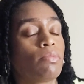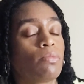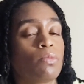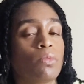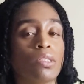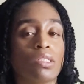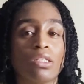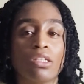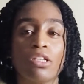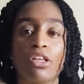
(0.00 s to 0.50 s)

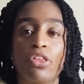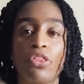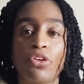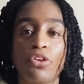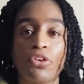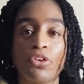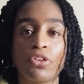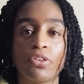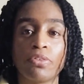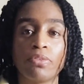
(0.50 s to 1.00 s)
was
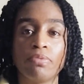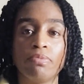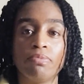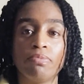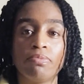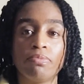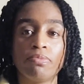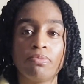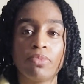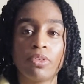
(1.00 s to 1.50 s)
another
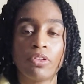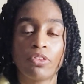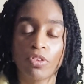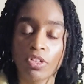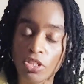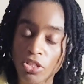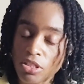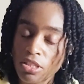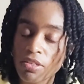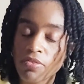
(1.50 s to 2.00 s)

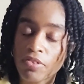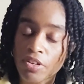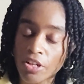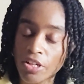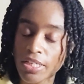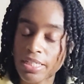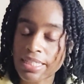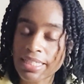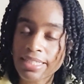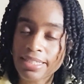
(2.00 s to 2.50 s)
originally
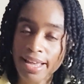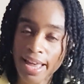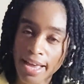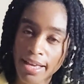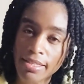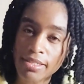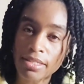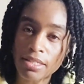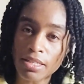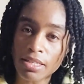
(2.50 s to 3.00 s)
very
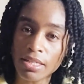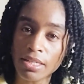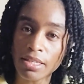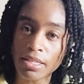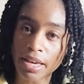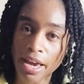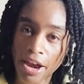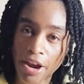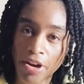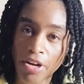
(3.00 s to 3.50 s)
sassy
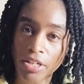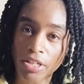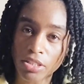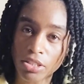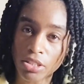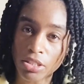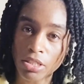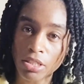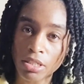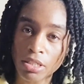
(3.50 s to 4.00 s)

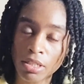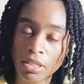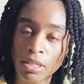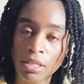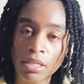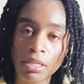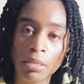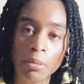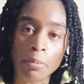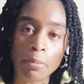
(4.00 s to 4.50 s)
character,
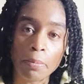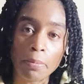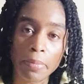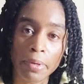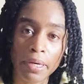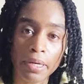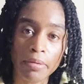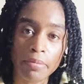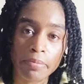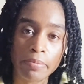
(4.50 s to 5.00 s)

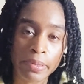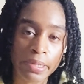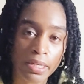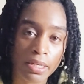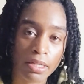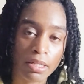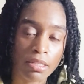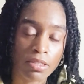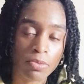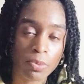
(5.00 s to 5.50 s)
But
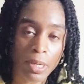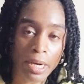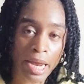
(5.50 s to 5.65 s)
because of what